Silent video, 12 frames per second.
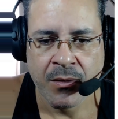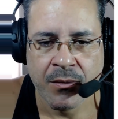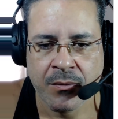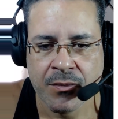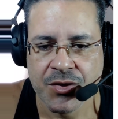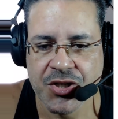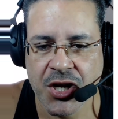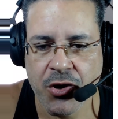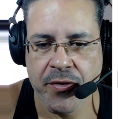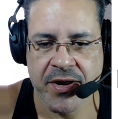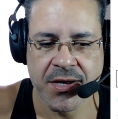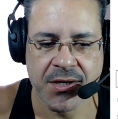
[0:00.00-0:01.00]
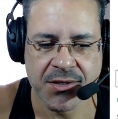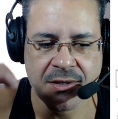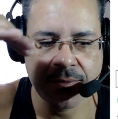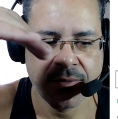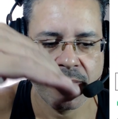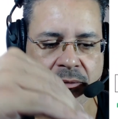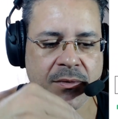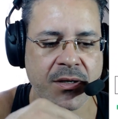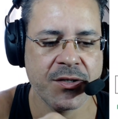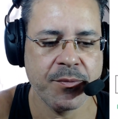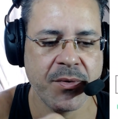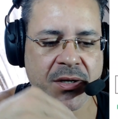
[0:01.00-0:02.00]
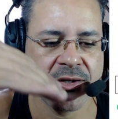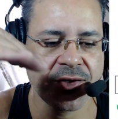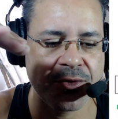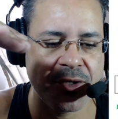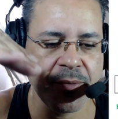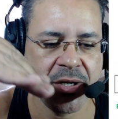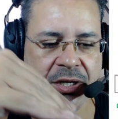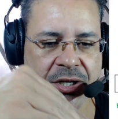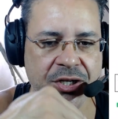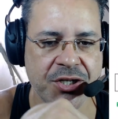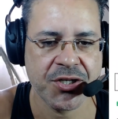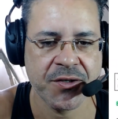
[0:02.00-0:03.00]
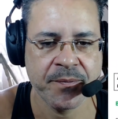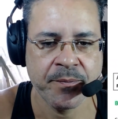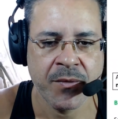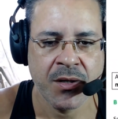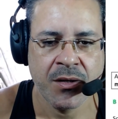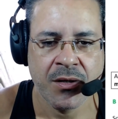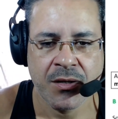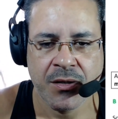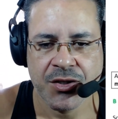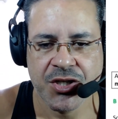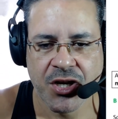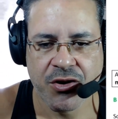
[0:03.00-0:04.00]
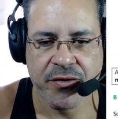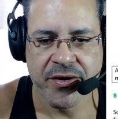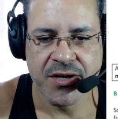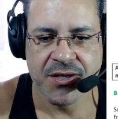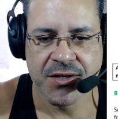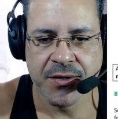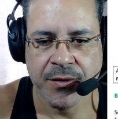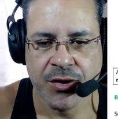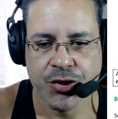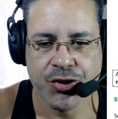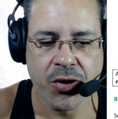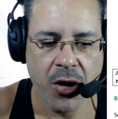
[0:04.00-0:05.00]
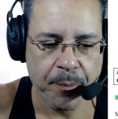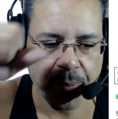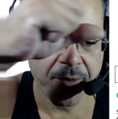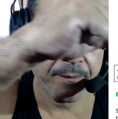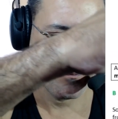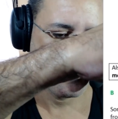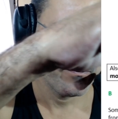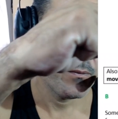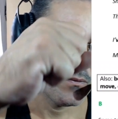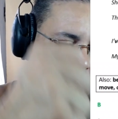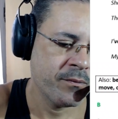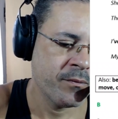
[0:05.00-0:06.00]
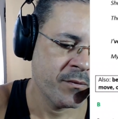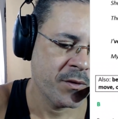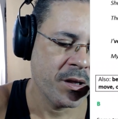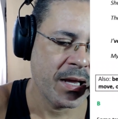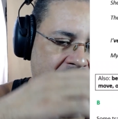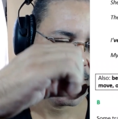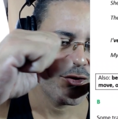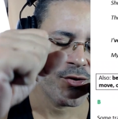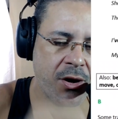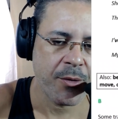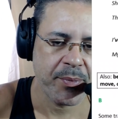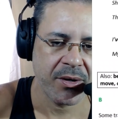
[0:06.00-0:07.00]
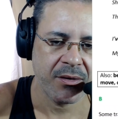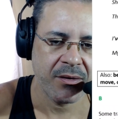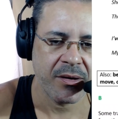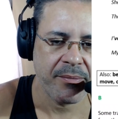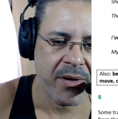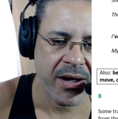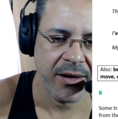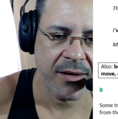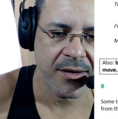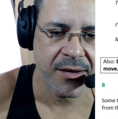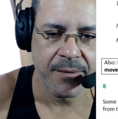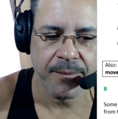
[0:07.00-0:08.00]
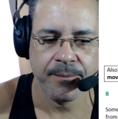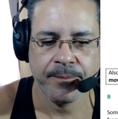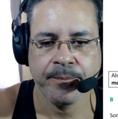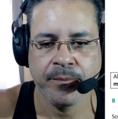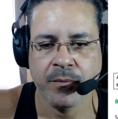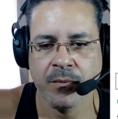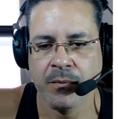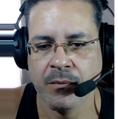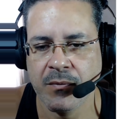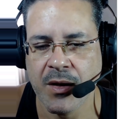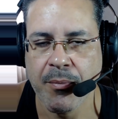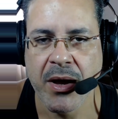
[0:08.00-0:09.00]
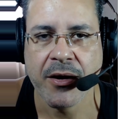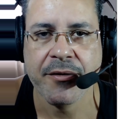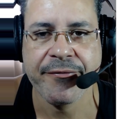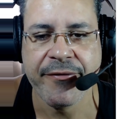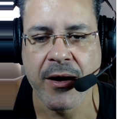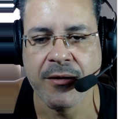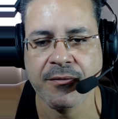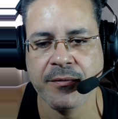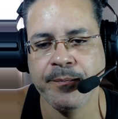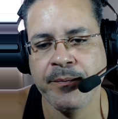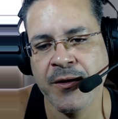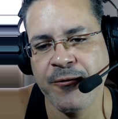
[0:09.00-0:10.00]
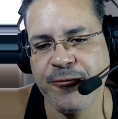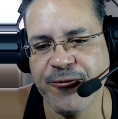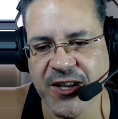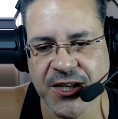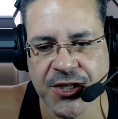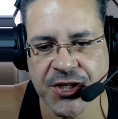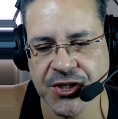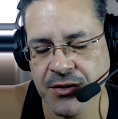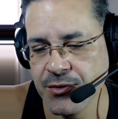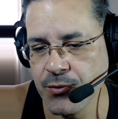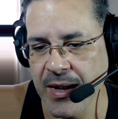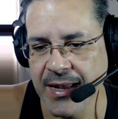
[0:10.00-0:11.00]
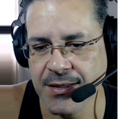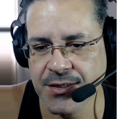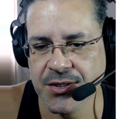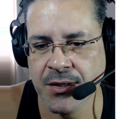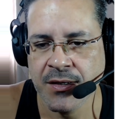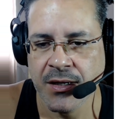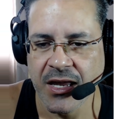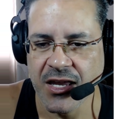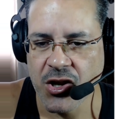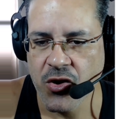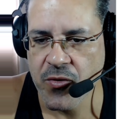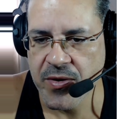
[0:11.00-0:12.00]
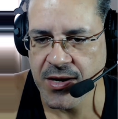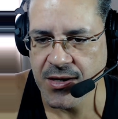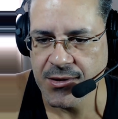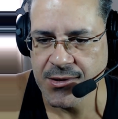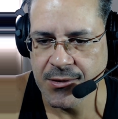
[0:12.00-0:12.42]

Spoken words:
decrease, it means to diminish, decrease, drop, like dropping the mic, the microphone, finish, to end, increase,